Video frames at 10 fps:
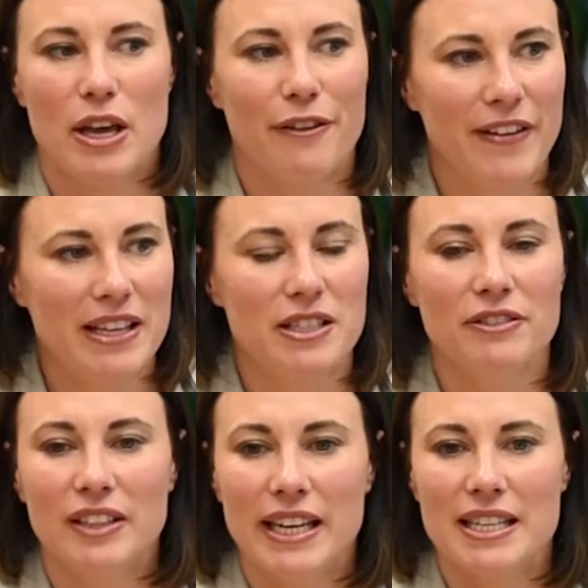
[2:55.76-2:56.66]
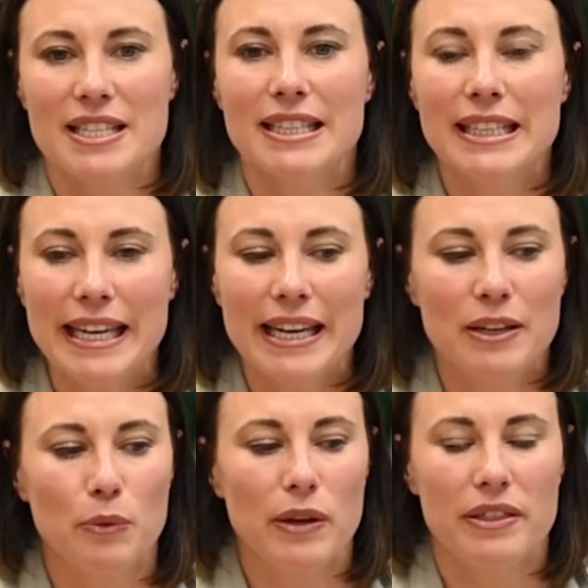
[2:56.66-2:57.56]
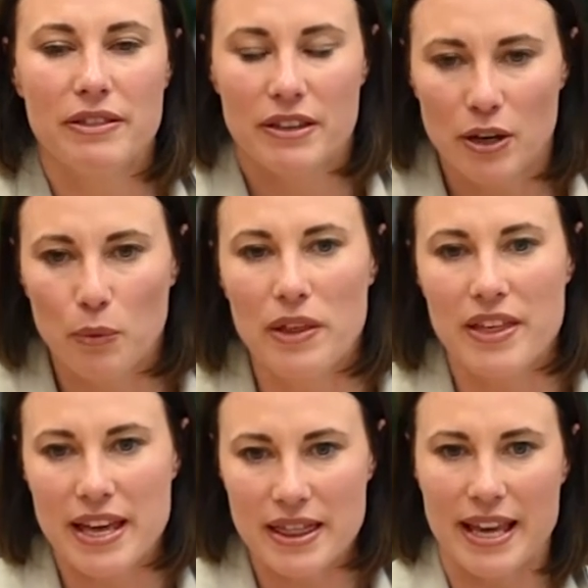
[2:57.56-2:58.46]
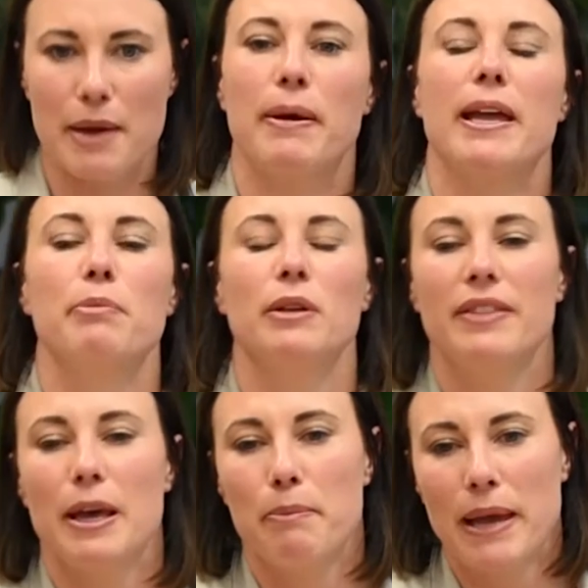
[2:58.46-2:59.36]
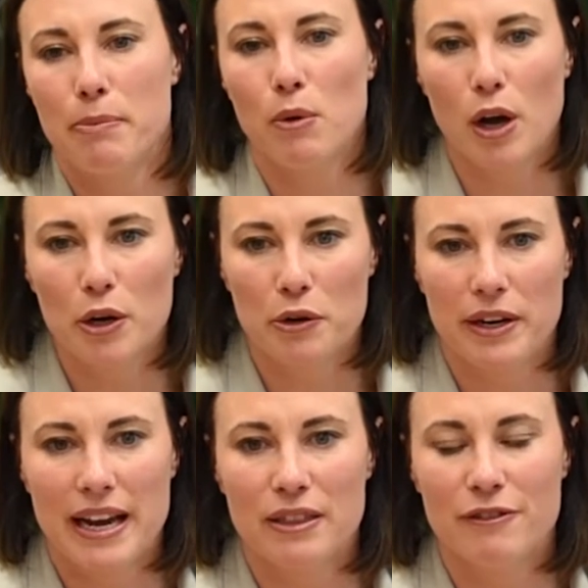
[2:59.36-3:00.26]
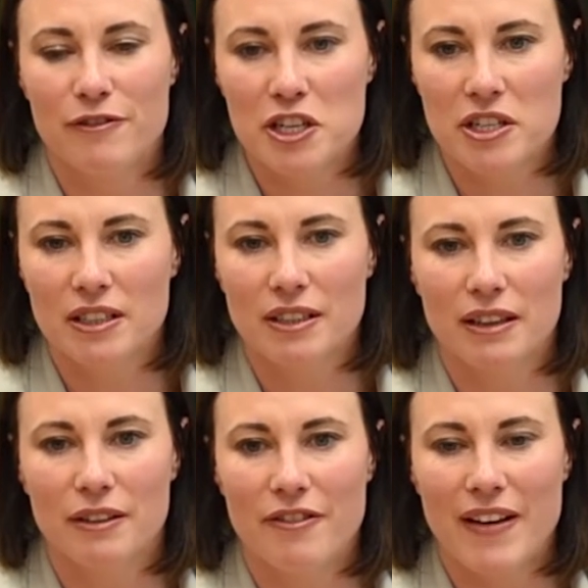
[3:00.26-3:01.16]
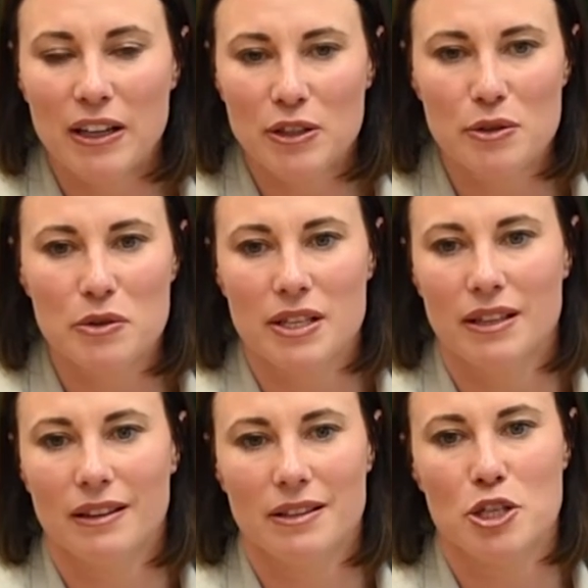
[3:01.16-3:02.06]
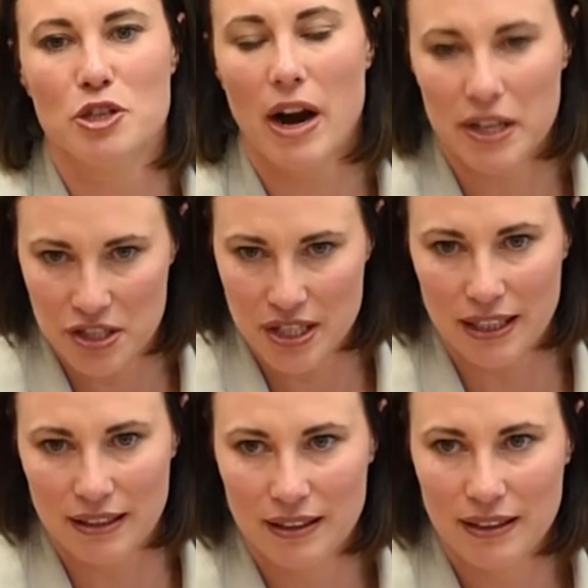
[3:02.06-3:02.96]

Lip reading: Effective leaders lead with, you know, within their people, and their people co-create the vision and the values and the strategy.